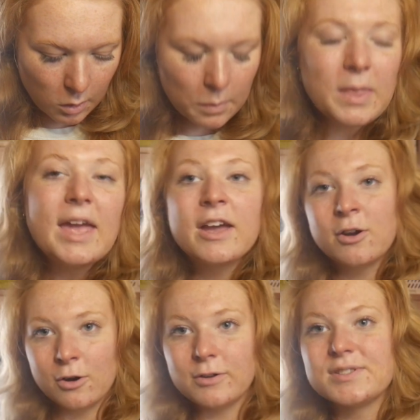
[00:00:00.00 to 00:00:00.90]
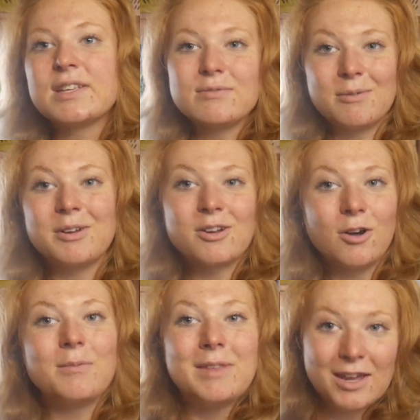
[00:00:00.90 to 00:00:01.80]
The it girls, that's what I wanted to
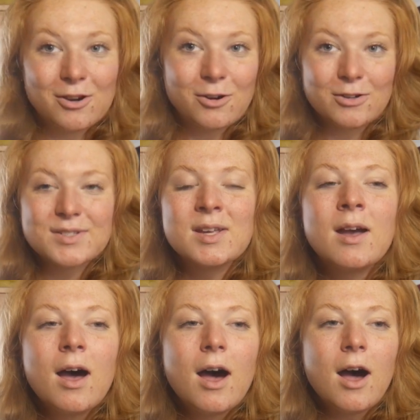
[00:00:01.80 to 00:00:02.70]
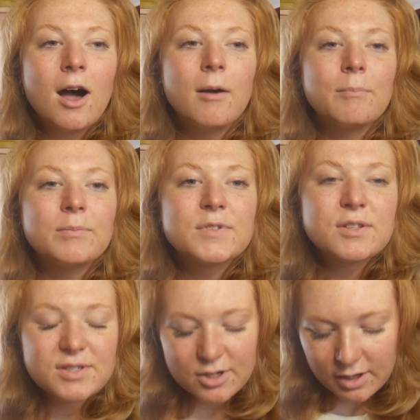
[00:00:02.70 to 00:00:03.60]
call them, the it girls.
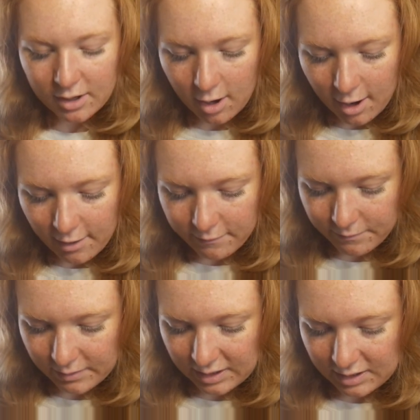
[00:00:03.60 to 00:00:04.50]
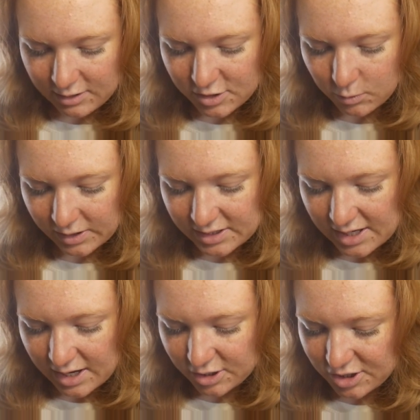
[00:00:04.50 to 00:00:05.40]
So starting off in
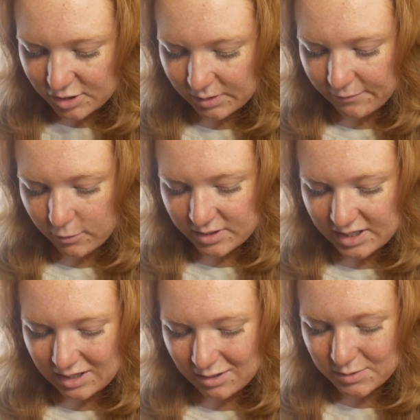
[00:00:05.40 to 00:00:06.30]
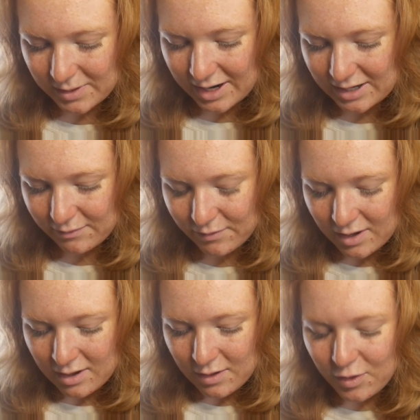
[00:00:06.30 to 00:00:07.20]
2010 to 2014, those were kind of
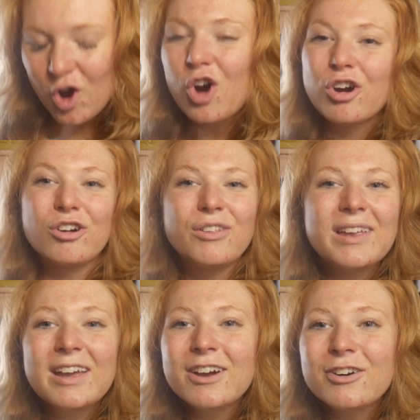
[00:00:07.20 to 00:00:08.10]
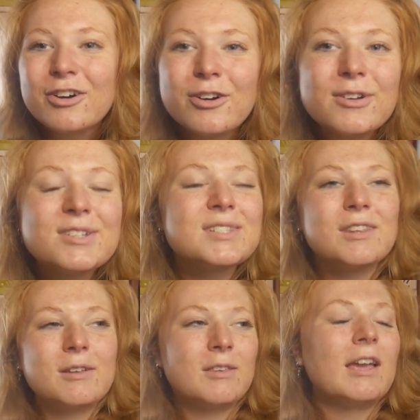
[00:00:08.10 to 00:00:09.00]
the early it girls.
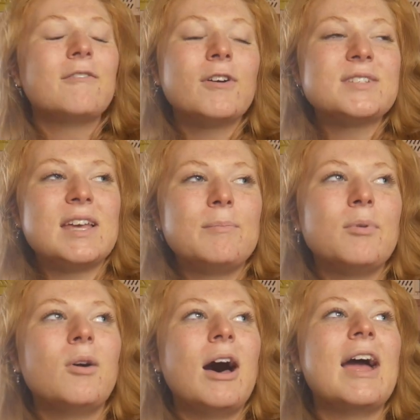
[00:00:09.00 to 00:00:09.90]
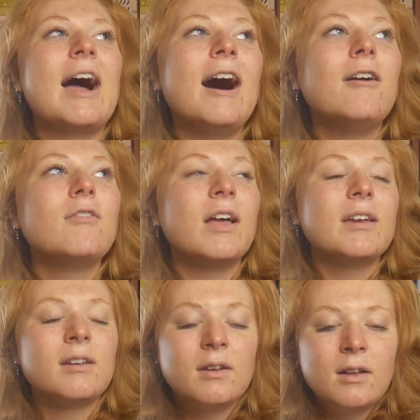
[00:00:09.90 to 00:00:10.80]
Like, for example, I have,
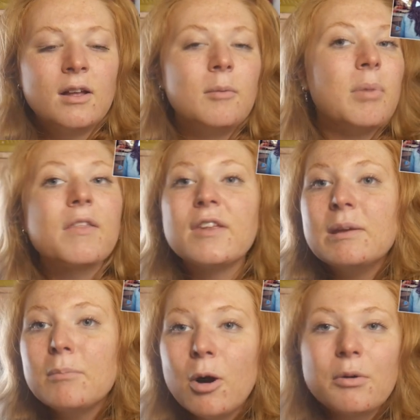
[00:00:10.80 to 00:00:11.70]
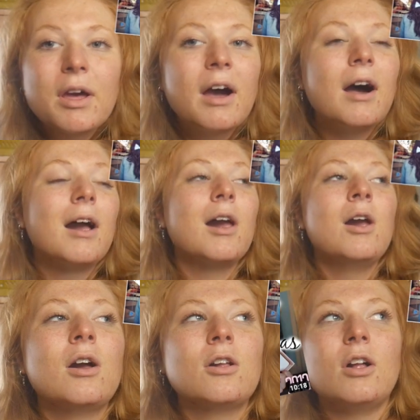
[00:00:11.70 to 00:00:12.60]
like, Bethany Moda,
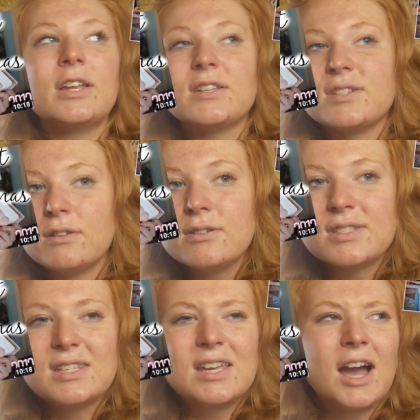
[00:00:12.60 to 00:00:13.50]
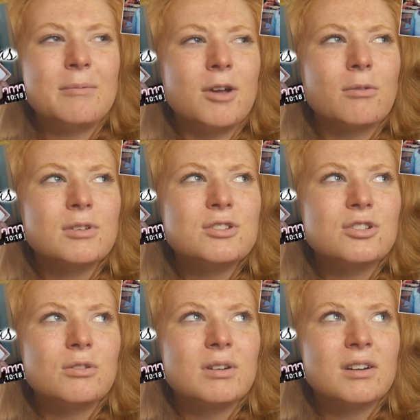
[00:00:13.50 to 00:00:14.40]
Claudia Saluski. I'm not really
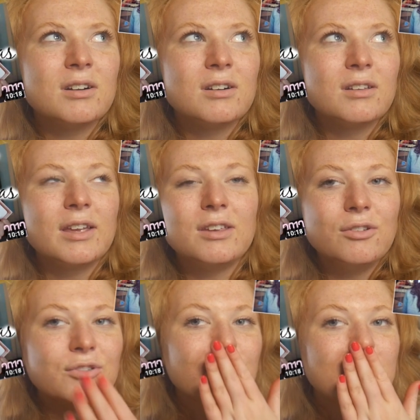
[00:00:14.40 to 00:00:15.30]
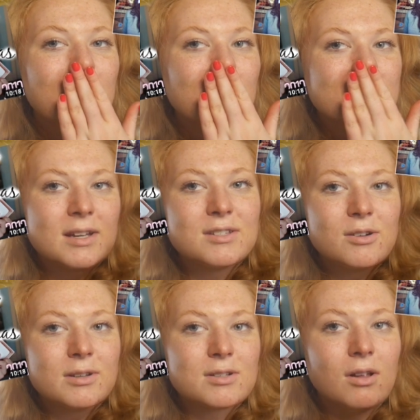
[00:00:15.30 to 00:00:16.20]
sure what her, like, YouTube name was. I just
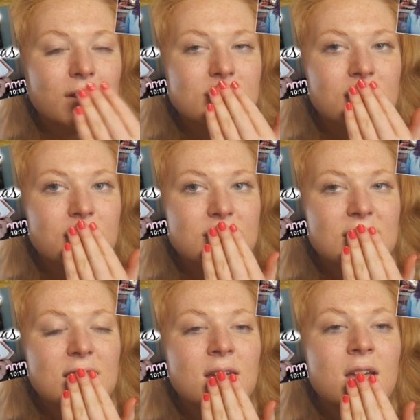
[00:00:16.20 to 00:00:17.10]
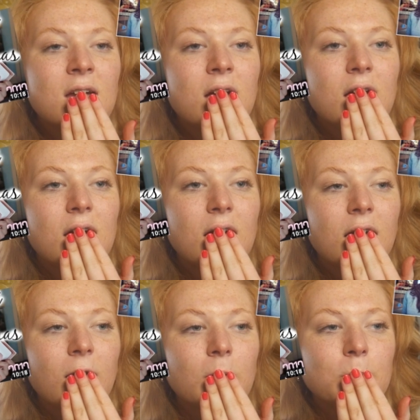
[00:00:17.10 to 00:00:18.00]
know her as Claudia Saluski.
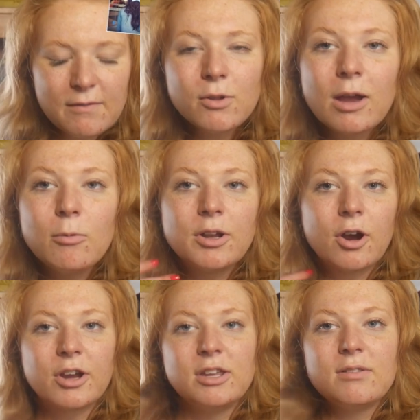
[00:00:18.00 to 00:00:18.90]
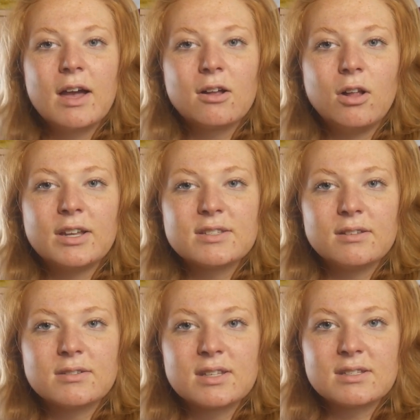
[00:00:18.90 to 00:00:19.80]
Even though I would argue that Claudia
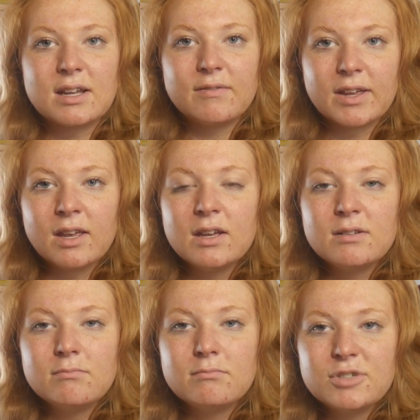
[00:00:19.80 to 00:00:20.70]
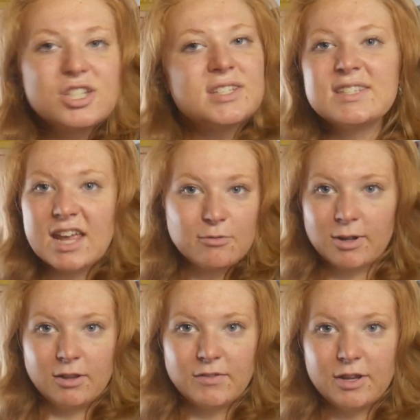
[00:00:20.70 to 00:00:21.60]
Saluski is kind of, like, she stayed
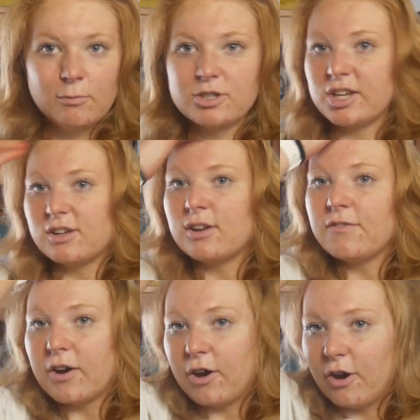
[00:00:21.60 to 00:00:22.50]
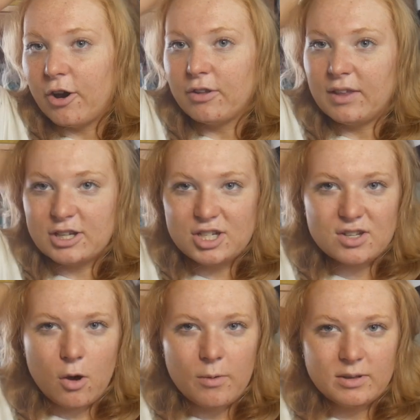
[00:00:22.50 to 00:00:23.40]
relevant, which, like, good for her. Like, she's
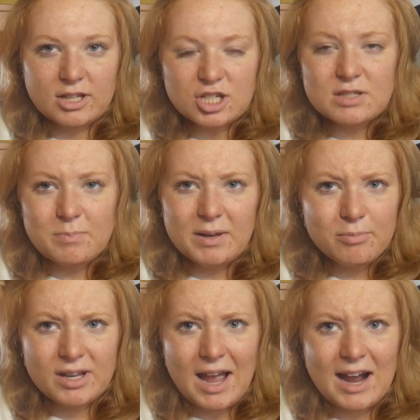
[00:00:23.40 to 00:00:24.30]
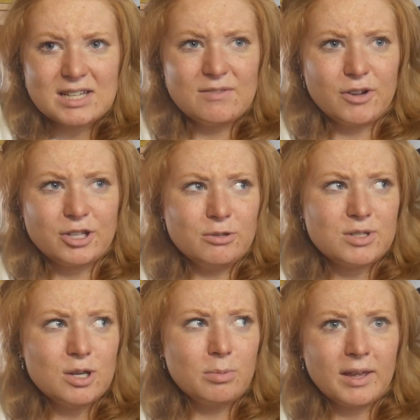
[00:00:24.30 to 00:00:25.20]
been pretty active on
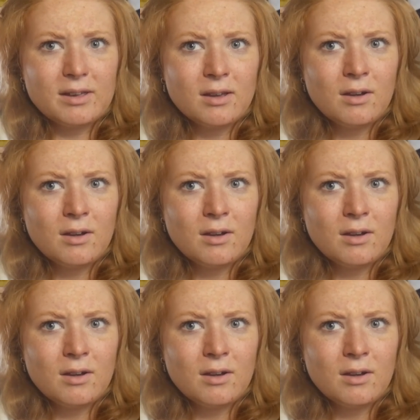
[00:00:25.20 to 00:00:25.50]
YouTube, like,